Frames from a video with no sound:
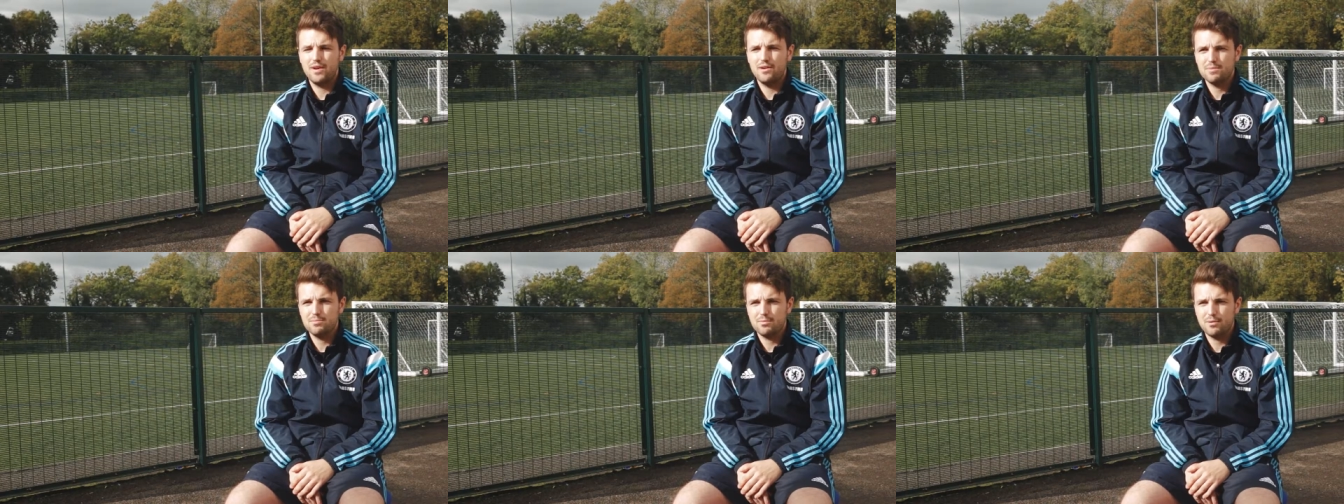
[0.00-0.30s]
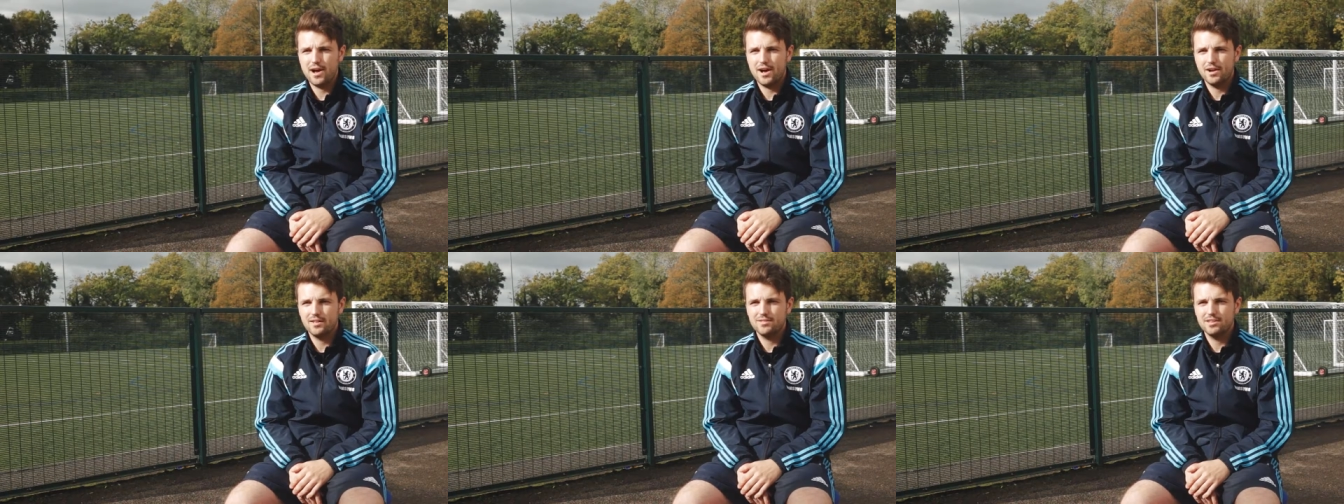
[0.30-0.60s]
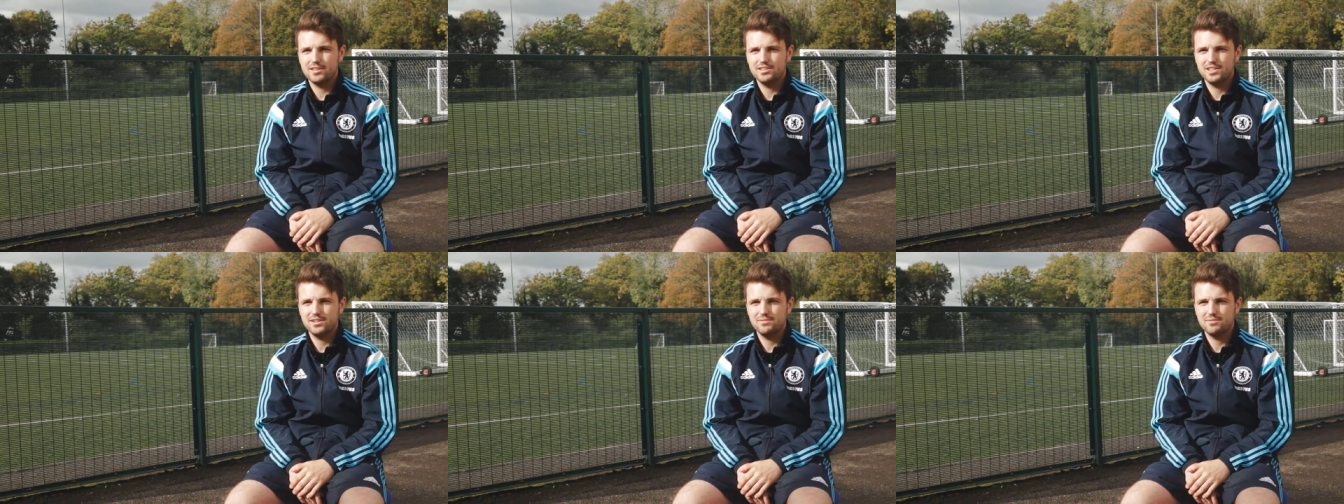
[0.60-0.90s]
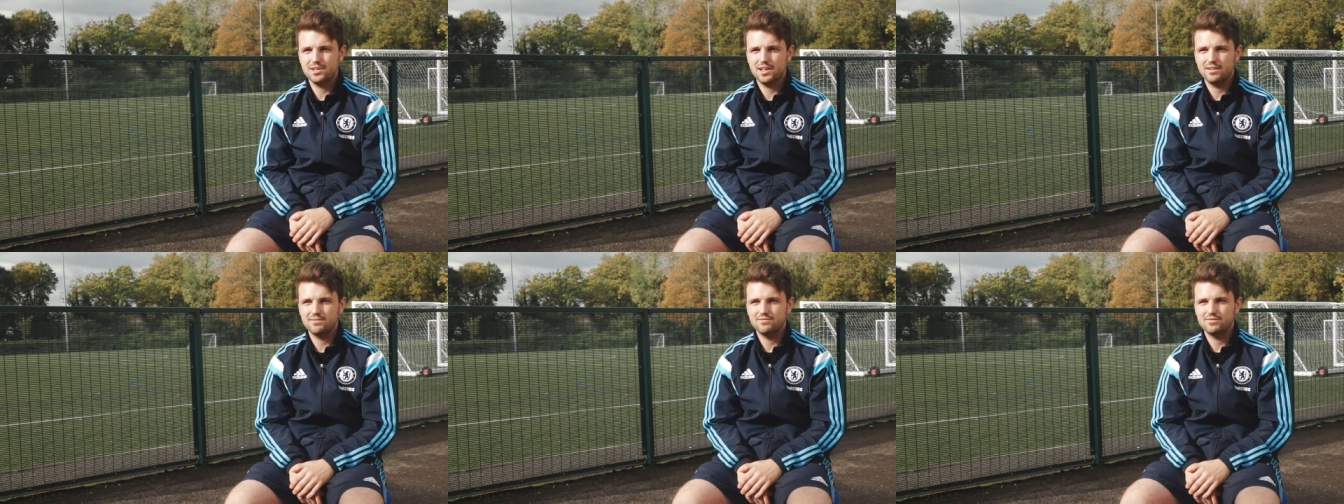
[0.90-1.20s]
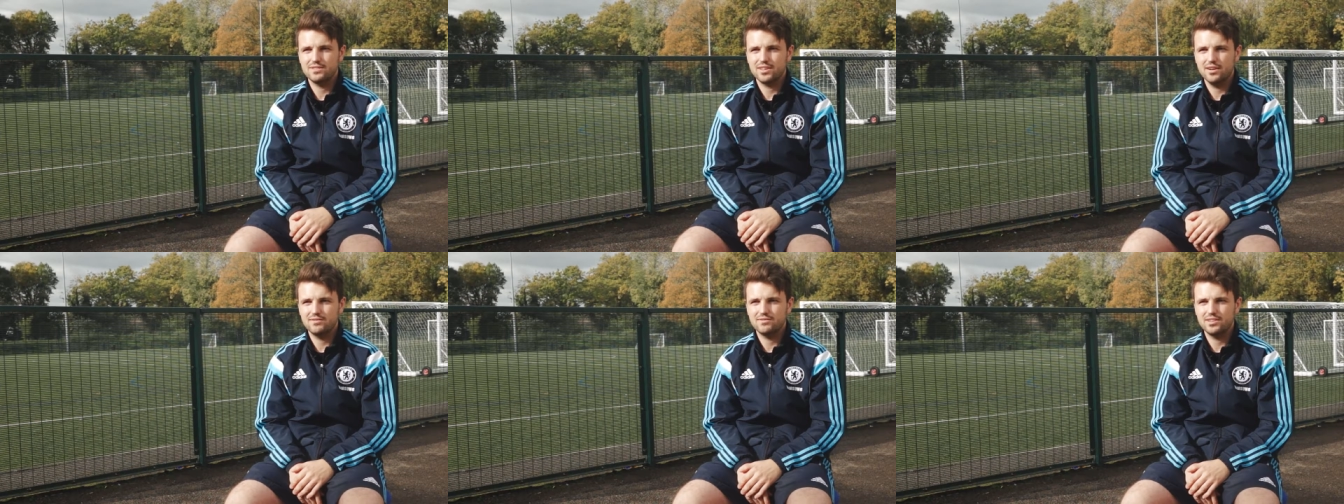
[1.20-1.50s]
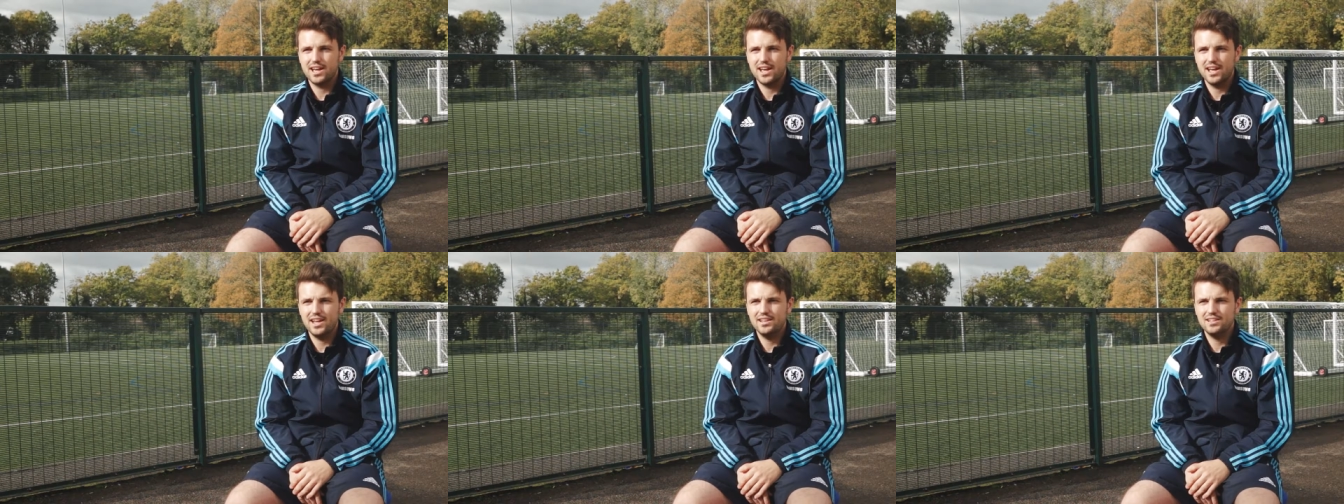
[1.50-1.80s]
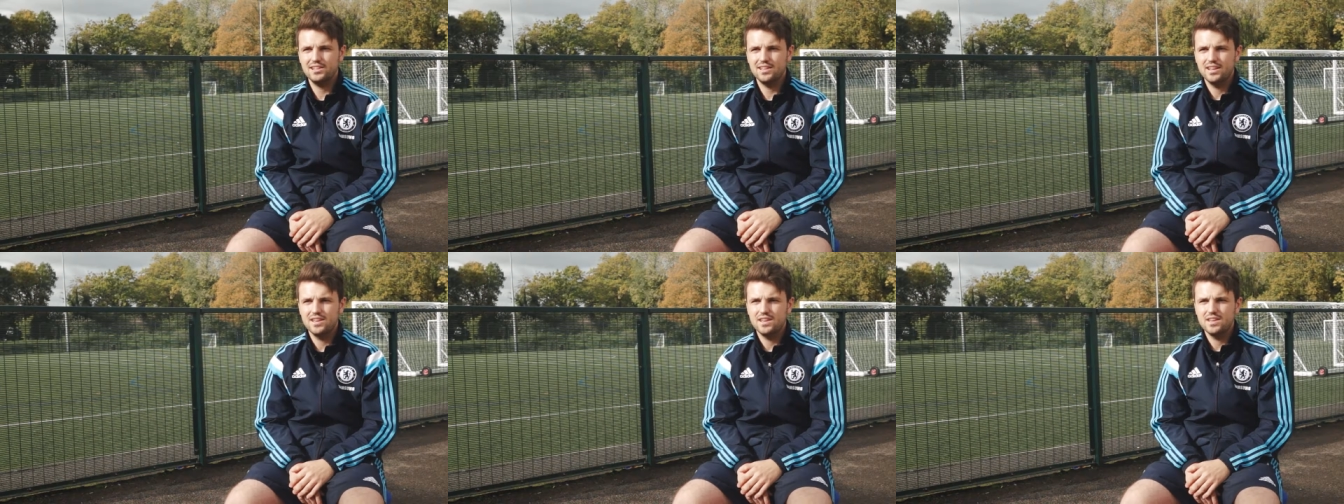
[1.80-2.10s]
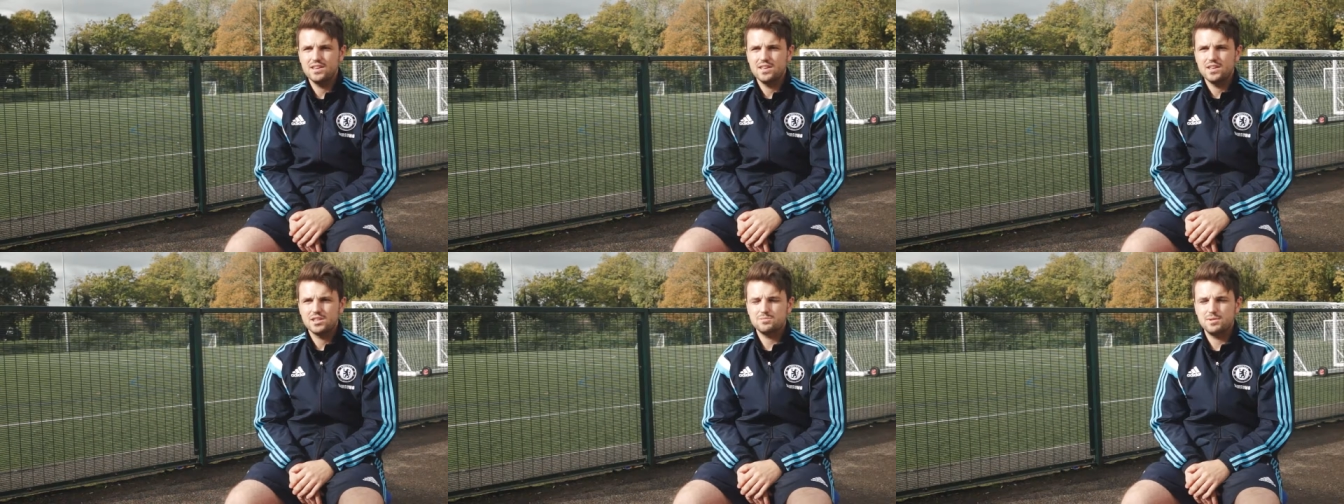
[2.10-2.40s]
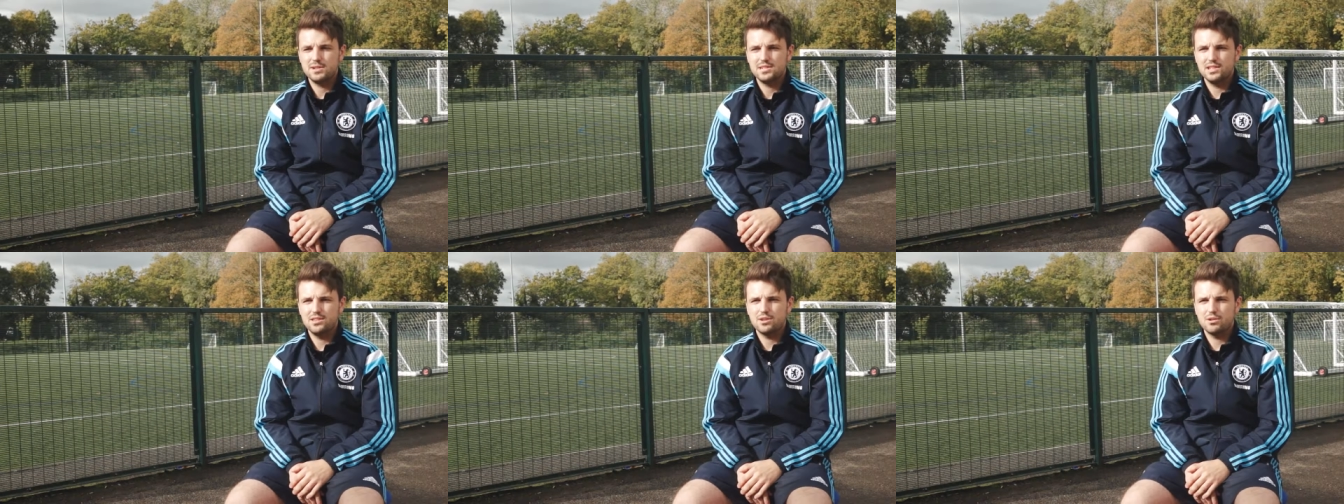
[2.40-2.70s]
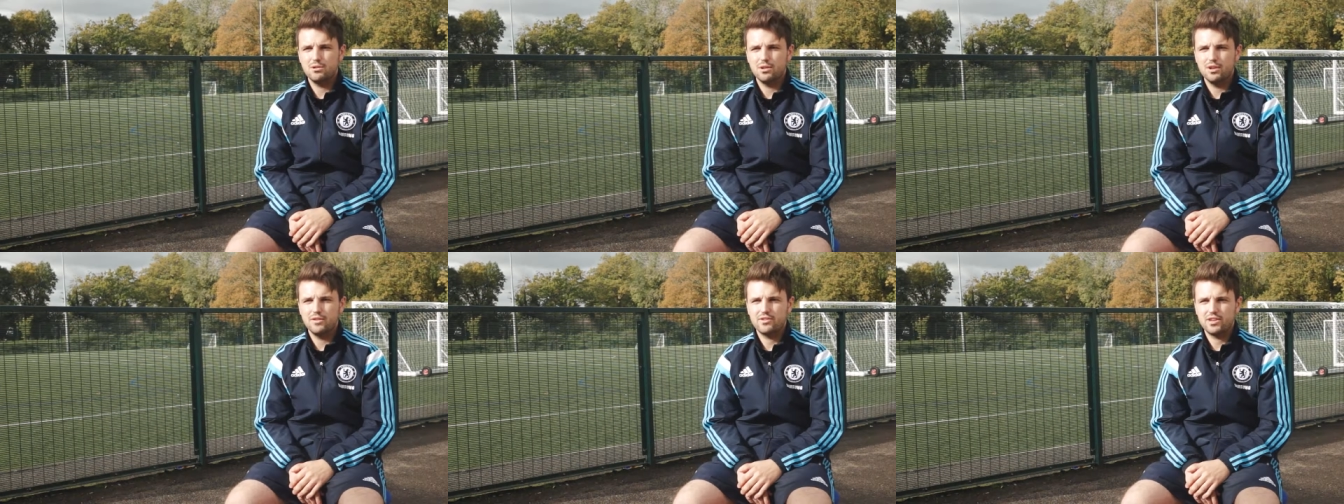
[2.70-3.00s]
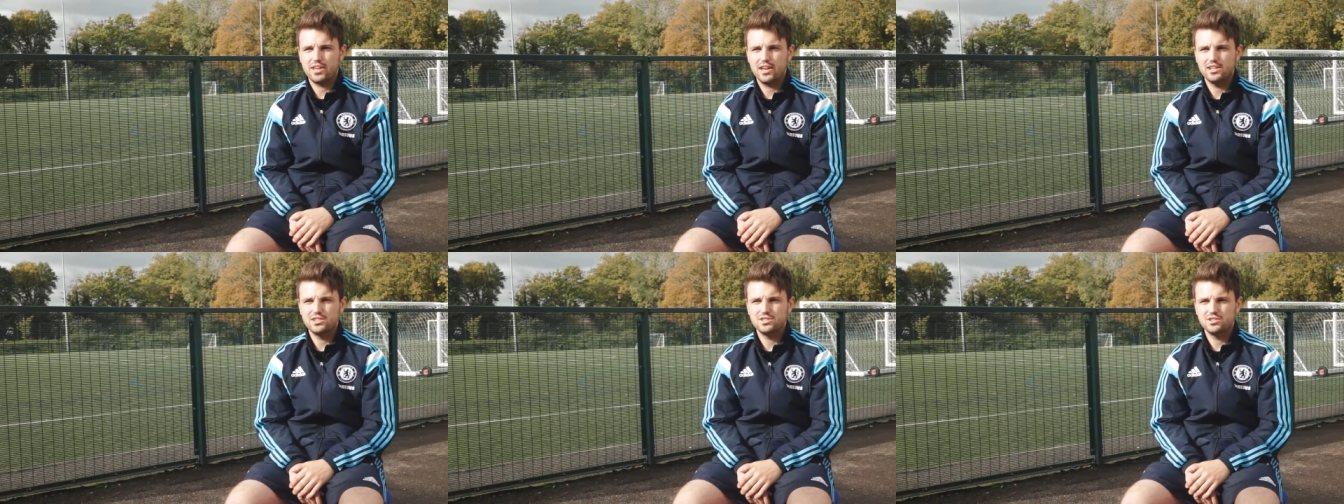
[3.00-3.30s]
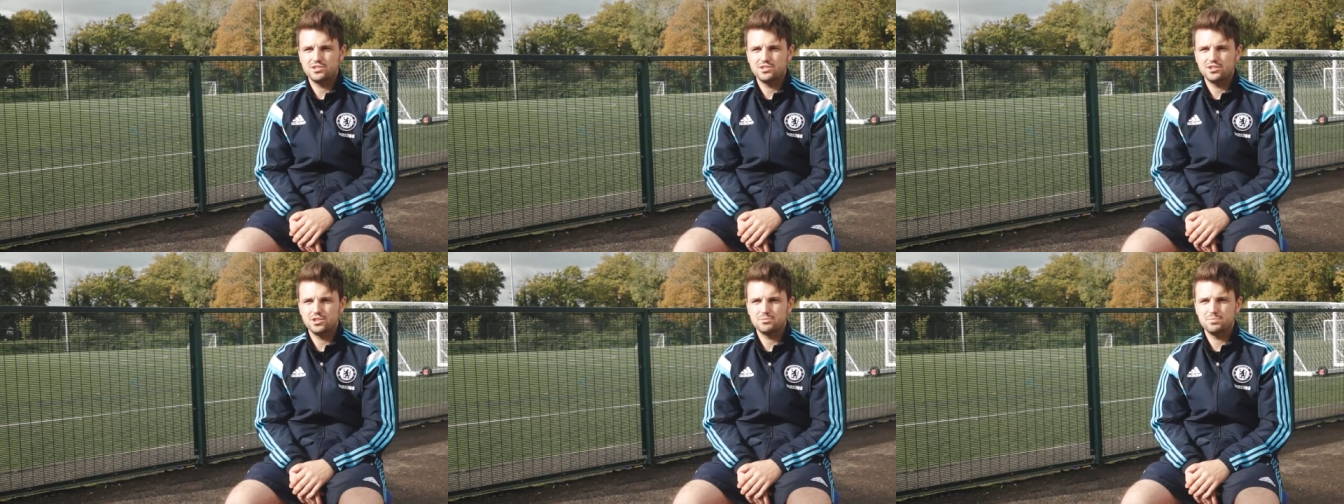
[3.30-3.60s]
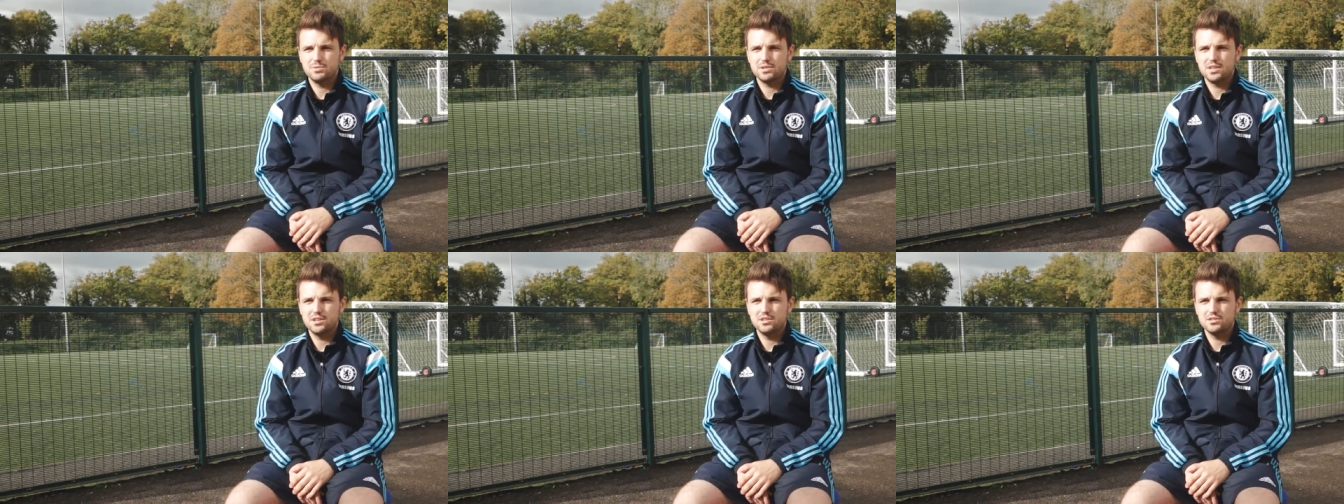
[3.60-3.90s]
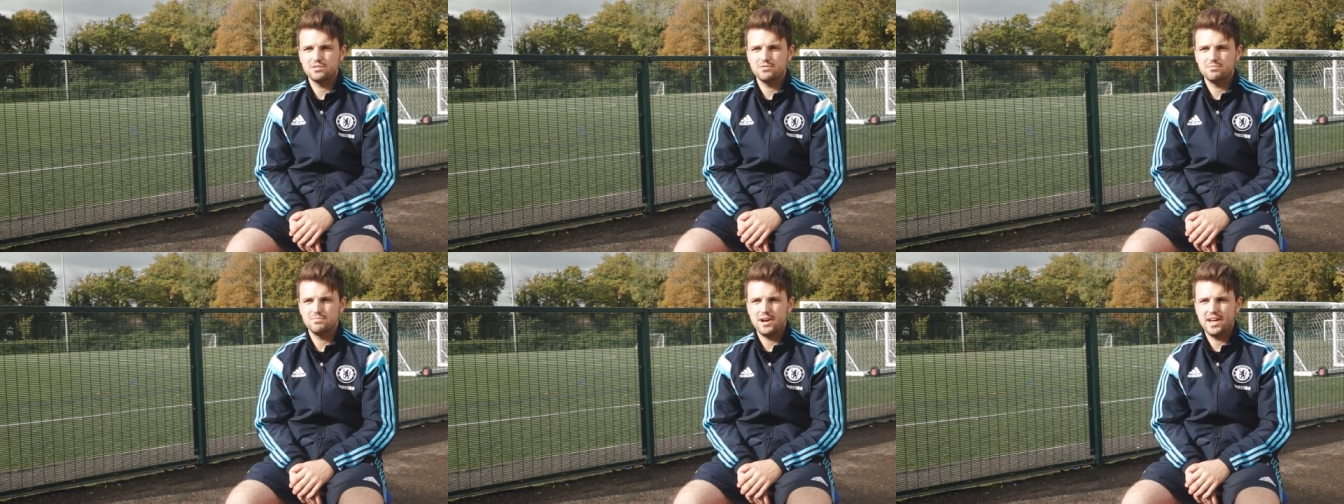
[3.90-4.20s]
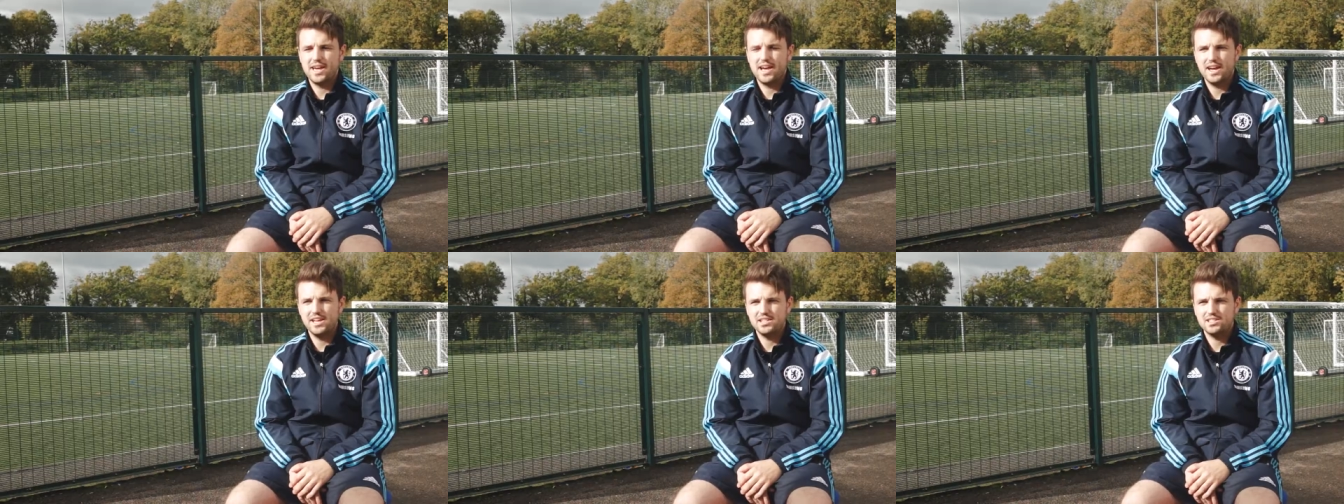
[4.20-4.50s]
very proud of the achievement I've, I've gained, especially the qualifications just because of my